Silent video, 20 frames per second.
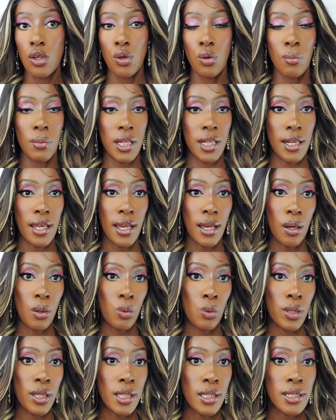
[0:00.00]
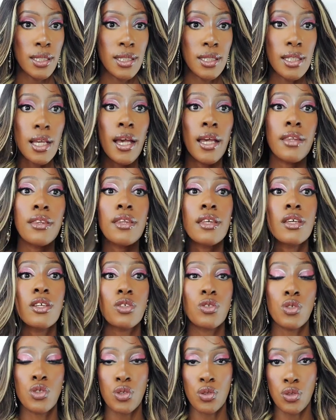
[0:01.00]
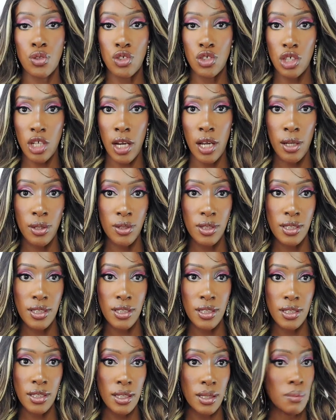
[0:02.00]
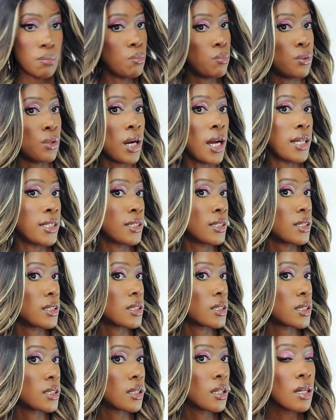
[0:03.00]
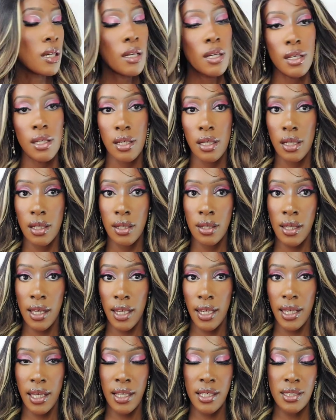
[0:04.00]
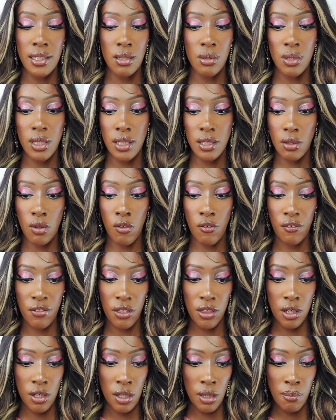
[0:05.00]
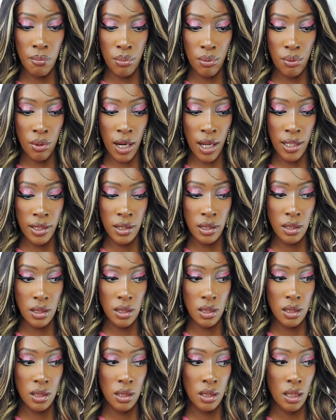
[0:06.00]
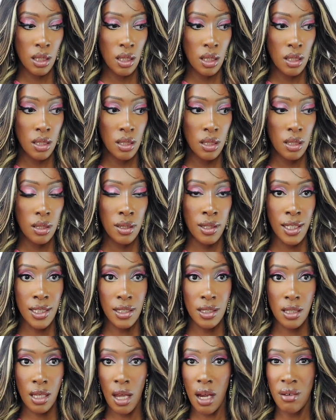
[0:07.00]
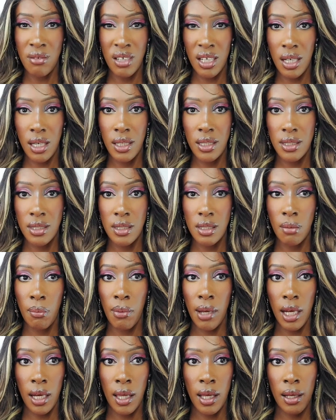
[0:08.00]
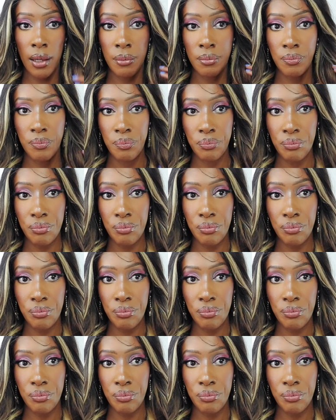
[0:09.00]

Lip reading: human hair wigs, I think you should try out these brands. They're like a series of three brands that carry like similar